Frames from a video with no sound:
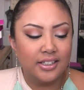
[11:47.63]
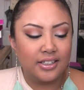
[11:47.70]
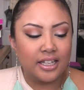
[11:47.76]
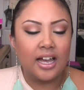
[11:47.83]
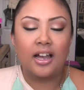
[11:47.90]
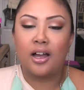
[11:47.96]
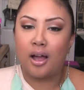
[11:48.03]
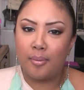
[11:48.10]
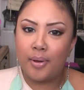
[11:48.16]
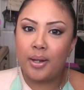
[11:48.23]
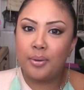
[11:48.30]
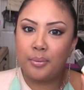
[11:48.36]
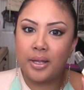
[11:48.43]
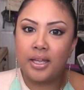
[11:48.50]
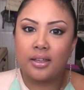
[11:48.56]
Yeah, about
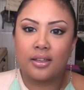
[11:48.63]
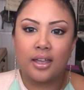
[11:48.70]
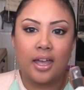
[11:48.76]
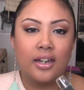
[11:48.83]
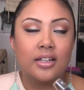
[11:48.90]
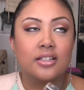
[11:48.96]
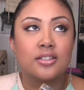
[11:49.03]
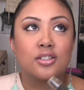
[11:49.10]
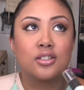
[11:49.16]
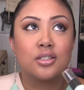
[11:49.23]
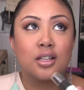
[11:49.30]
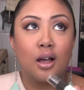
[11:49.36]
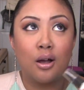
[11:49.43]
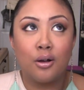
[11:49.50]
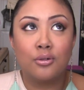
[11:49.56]
a week, and it's
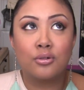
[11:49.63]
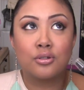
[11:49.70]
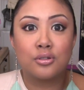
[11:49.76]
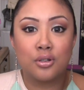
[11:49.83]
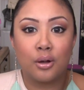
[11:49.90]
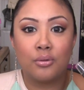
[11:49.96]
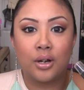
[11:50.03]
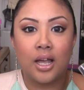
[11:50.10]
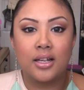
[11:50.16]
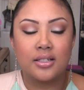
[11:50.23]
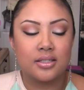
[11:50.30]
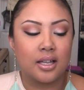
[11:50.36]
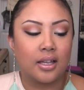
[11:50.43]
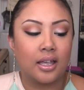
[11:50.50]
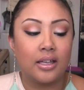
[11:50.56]
so so
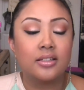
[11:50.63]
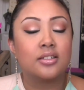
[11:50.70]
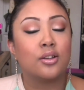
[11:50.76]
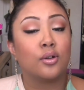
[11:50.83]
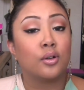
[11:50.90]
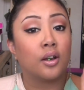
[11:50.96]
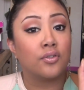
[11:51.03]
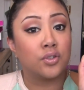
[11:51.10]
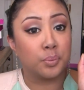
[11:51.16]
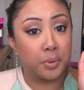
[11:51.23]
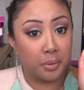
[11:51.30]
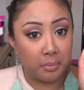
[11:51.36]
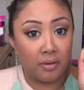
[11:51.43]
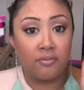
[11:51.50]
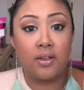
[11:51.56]
nice. Like, it's good enough to
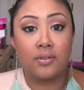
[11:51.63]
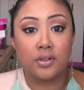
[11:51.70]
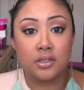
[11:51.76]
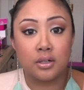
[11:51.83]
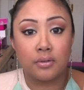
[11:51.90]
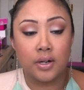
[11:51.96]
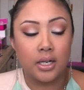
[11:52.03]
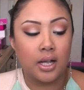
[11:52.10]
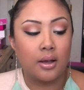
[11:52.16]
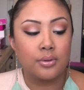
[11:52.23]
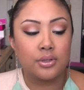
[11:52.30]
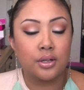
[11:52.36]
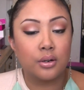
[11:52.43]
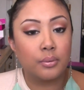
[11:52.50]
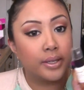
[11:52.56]
put in my favorites already. I
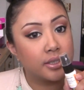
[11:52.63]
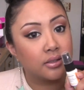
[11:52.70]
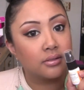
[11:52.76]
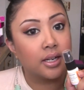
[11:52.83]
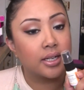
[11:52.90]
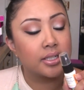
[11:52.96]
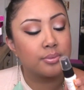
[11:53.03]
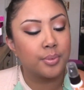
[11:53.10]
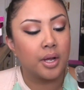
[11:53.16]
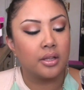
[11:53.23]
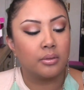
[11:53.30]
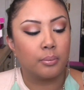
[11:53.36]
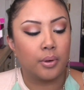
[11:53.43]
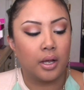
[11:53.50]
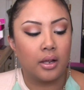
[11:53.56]
was gonna wait till next
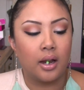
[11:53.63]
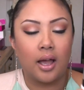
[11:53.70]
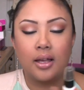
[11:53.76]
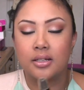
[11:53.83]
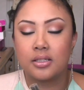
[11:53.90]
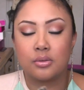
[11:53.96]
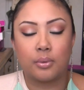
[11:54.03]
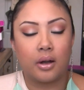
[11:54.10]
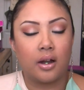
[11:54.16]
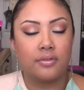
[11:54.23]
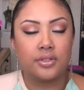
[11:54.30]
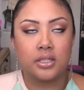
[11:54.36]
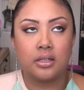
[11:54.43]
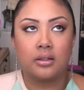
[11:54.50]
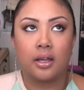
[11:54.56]
month, but I swear
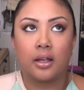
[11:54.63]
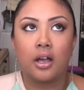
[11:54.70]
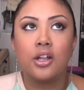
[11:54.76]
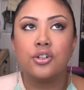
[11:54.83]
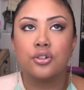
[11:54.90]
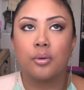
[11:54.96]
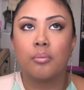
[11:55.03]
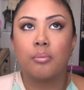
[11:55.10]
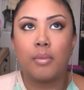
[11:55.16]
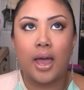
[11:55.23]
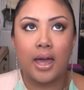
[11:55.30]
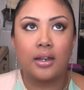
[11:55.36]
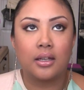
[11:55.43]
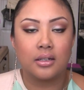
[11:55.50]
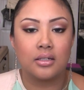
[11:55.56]
I've seen like a
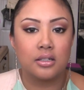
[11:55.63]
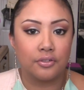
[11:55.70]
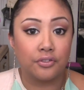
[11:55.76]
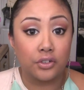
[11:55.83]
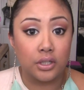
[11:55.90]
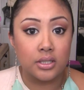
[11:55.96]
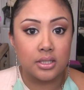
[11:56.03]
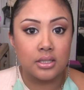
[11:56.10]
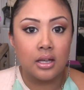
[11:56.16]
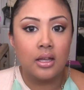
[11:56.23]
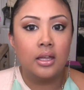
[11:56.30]
dramatic difference